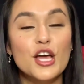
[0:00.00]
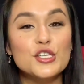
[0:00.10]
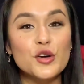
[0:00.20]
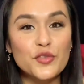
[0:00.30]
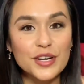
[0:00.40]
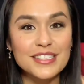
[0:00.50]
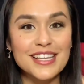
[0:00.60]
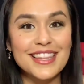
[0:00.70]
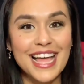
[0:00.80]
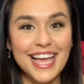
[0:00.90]
Don't forget
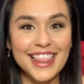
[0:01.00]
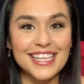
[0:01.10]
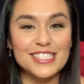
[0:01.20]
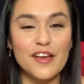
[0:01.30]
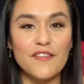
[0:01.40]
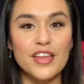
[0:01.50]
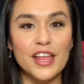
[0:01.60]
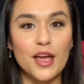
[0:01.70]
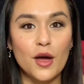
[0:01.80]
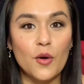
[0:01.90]
to like this
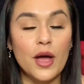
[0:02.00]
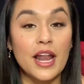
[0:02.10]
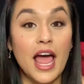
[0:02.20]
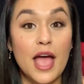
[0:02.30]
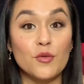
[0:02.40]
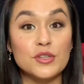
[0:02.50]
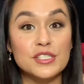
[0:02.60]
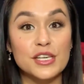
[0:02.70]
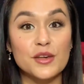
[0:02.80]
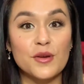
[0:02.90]
video, and I will
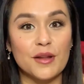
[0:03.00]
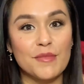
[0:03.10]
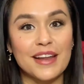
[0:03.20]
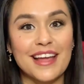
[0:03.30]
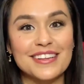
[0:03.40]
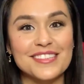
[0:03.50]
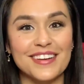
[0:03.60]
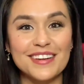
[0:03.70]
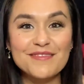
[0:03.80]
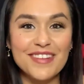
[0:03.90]
see you in my next
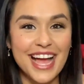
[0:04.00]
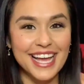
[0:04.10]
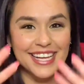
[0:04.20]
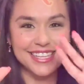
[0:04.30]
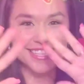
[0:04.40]
one. Bye.